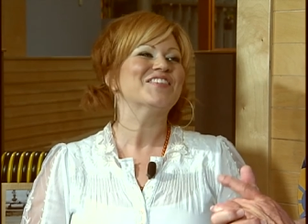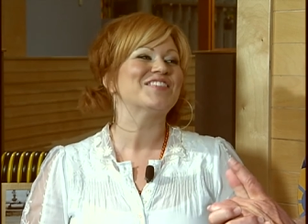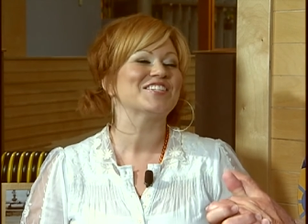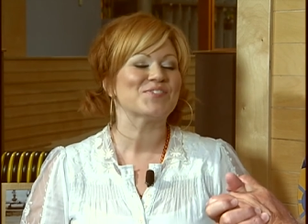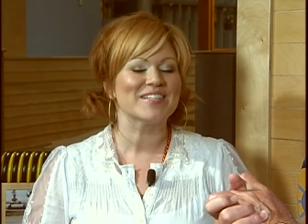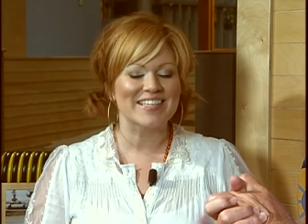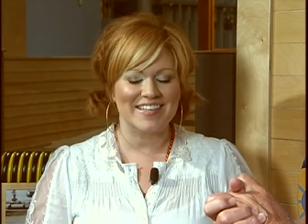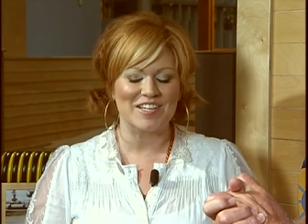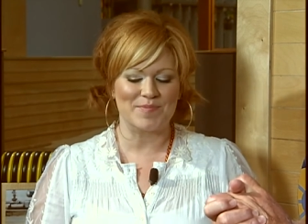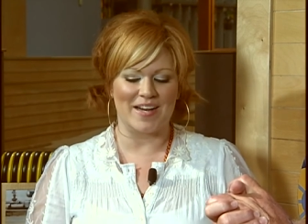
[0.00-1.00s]
Well, what's really
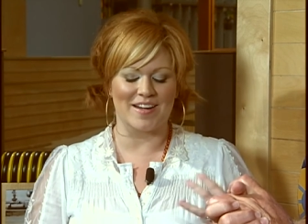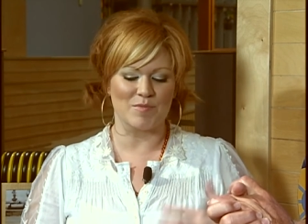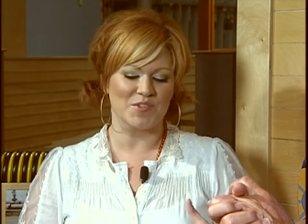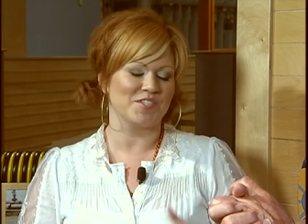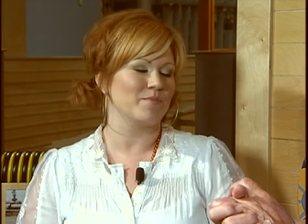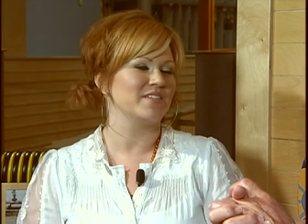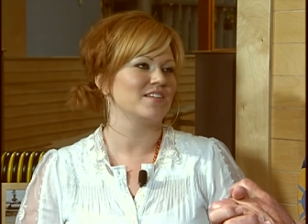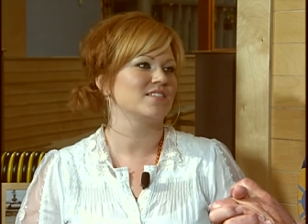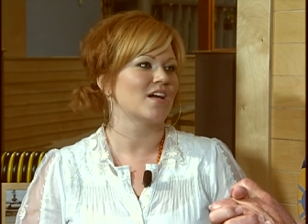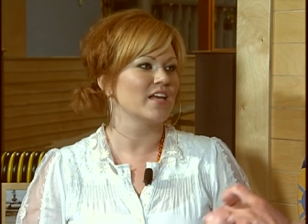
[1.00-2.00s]
good about our museum is
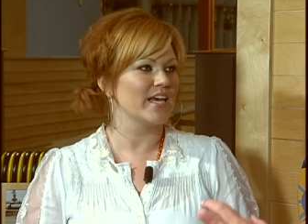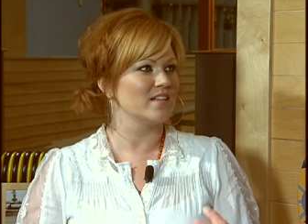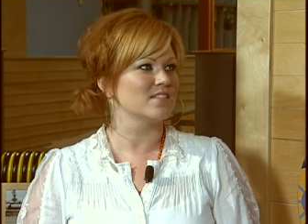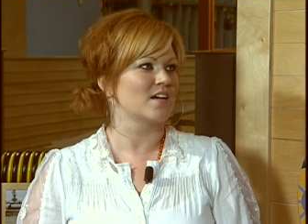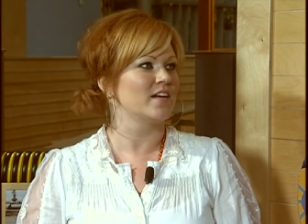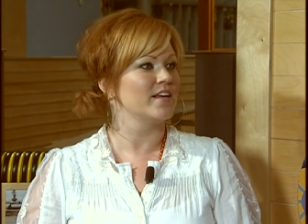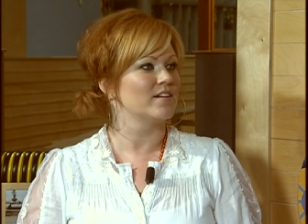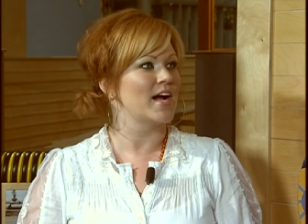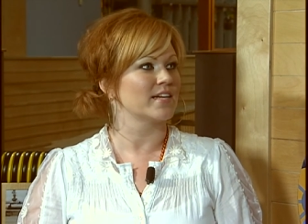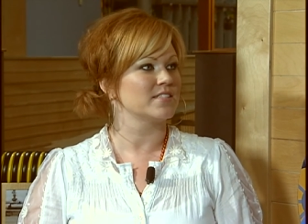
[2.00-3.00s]
that it's all hands-on and
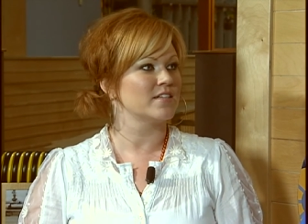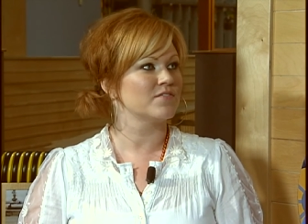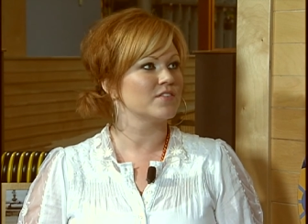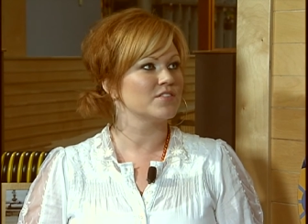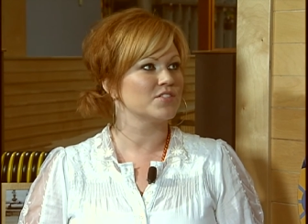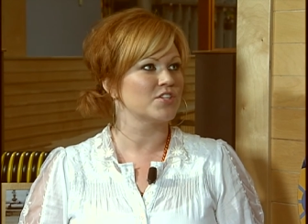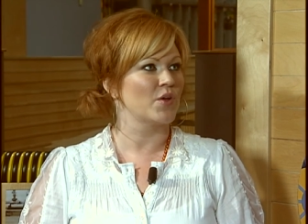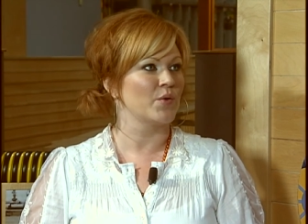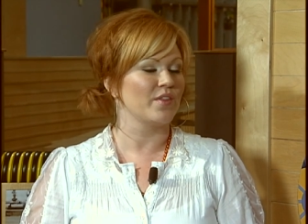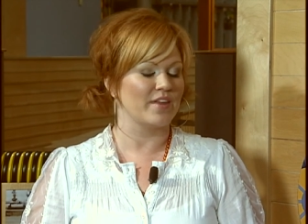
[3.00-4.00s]
interactive,
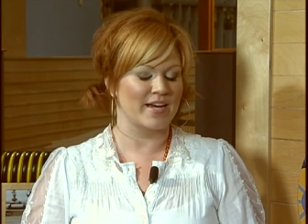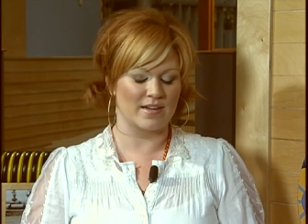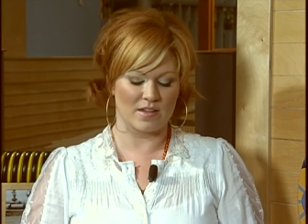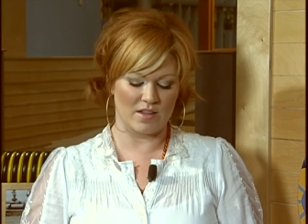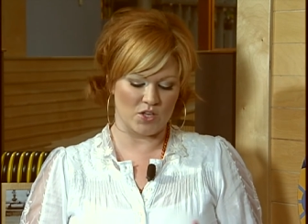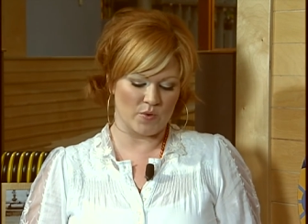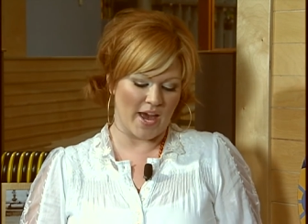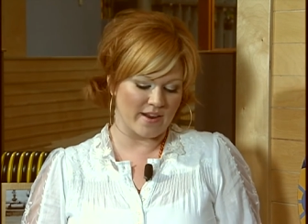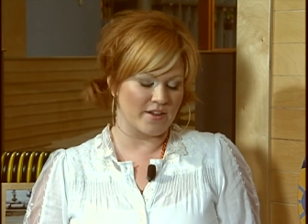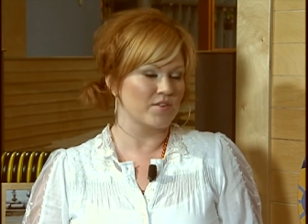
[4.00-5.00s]
so that you
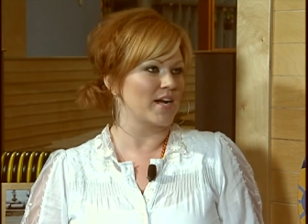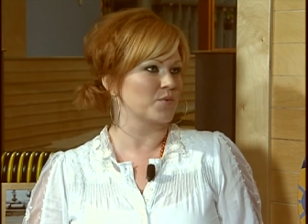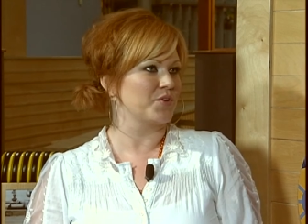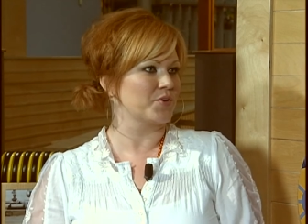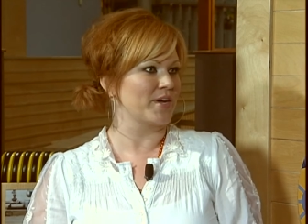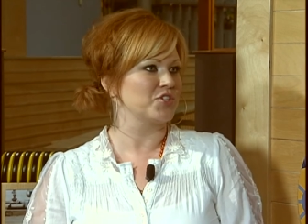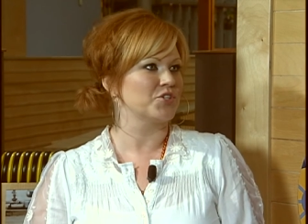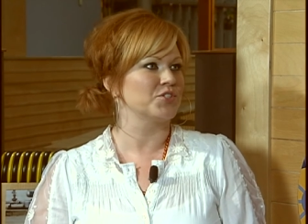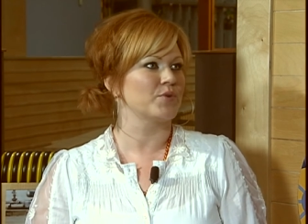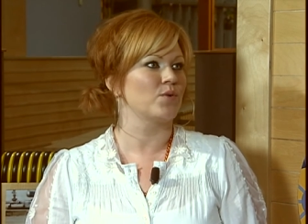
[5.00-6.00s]
can interact with your
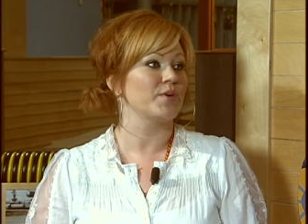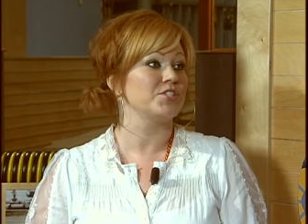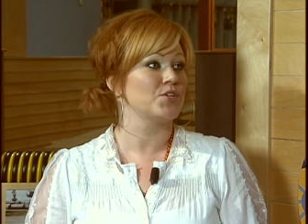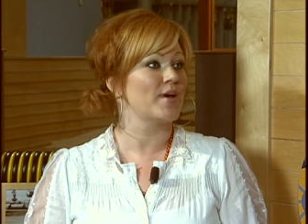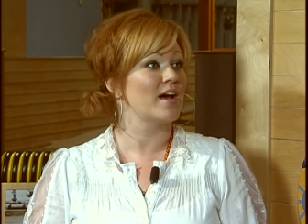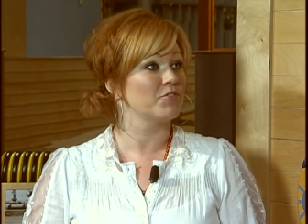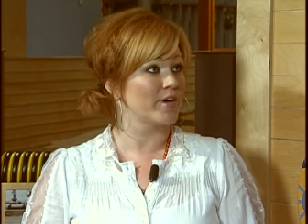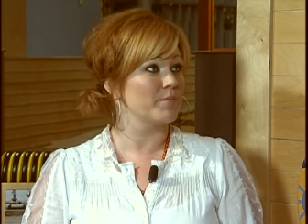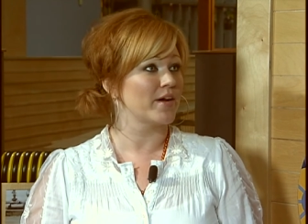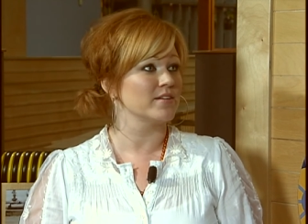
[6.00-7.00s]
grandchildren. We do have
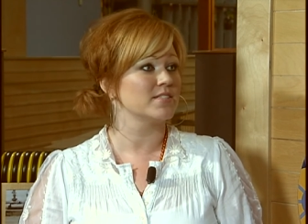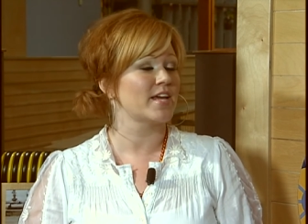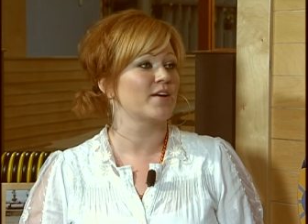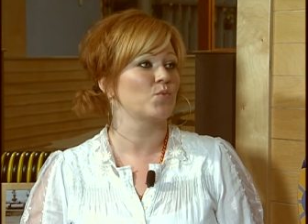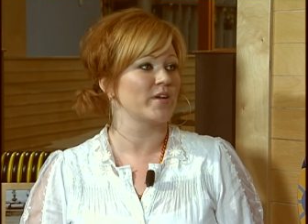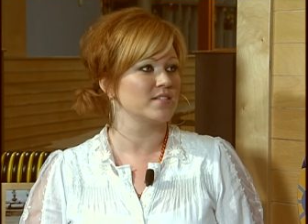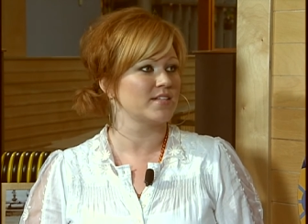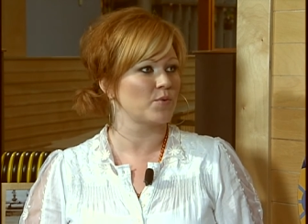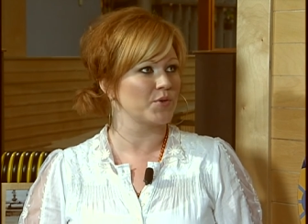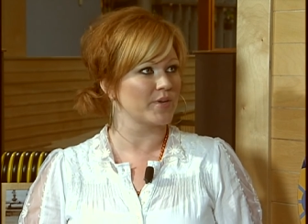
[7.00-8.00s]
Grandparents' Day on
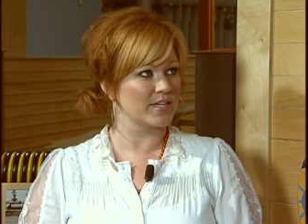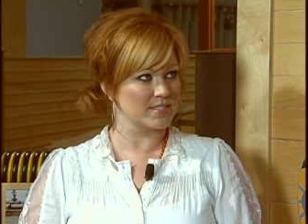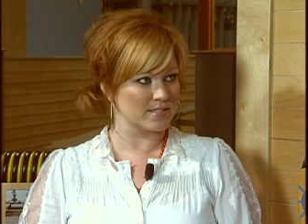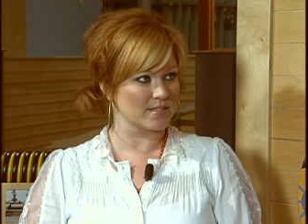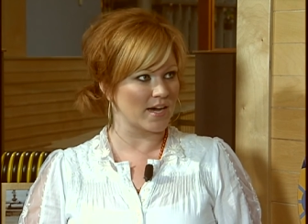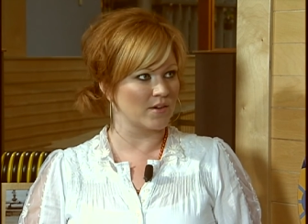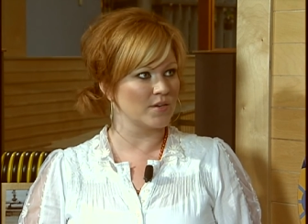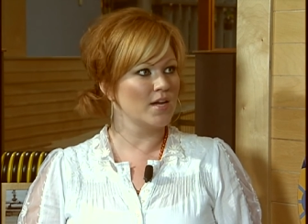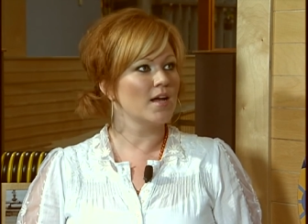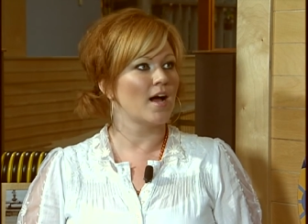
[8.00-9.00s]
Wednesday where you get a discount.
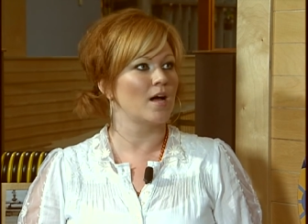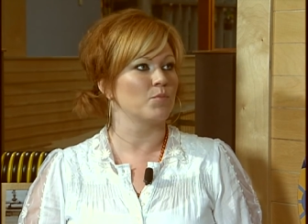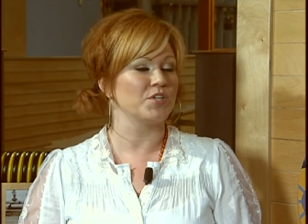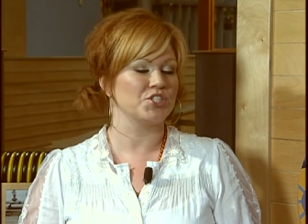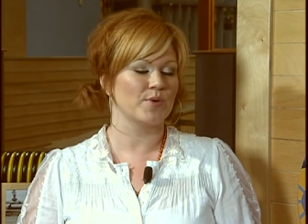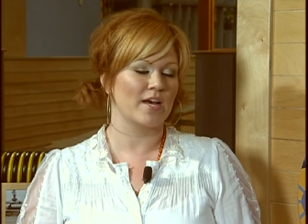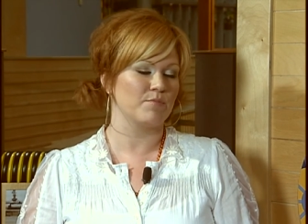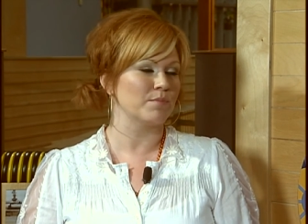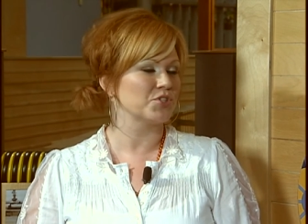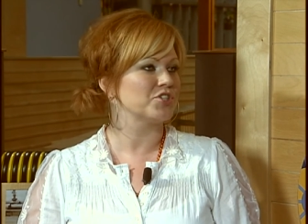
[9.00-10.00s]
Um, we do have
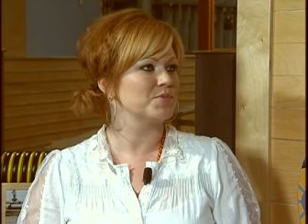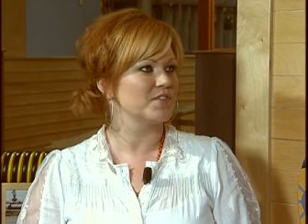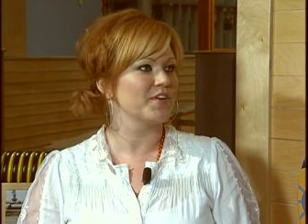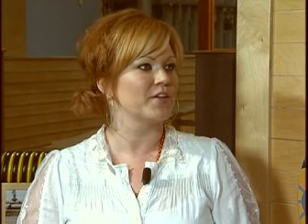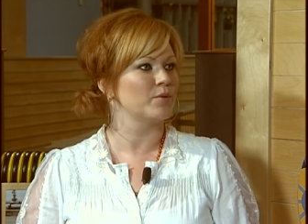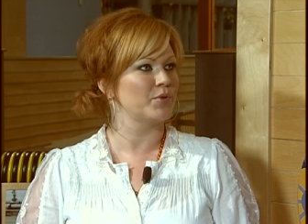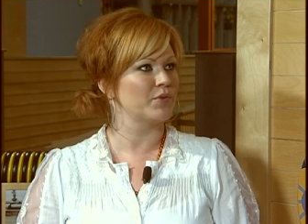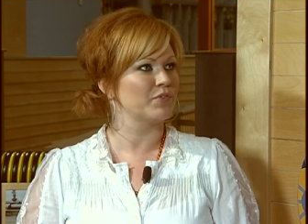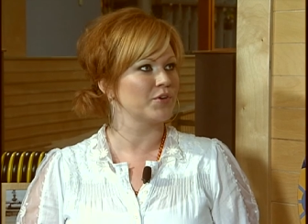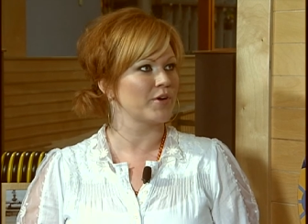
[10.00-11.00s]
memberships
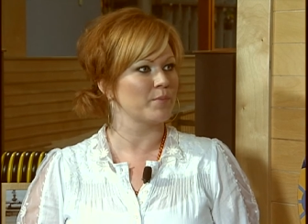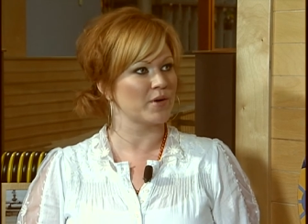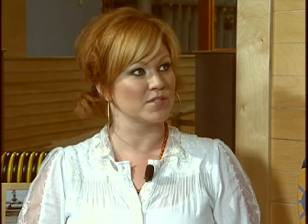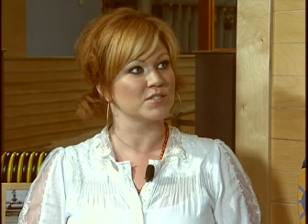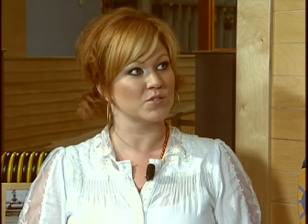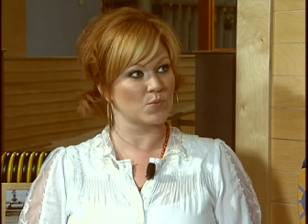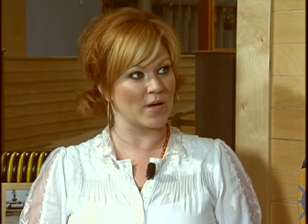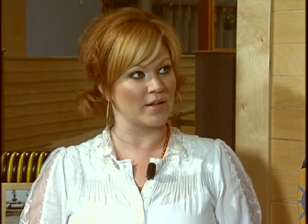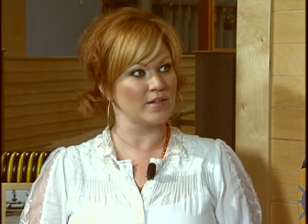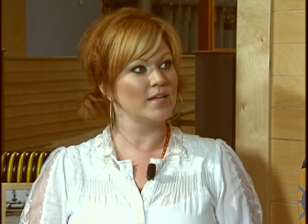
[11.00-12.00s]
available for grandparents as
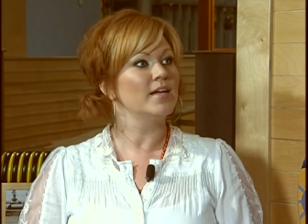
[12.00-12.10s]
well.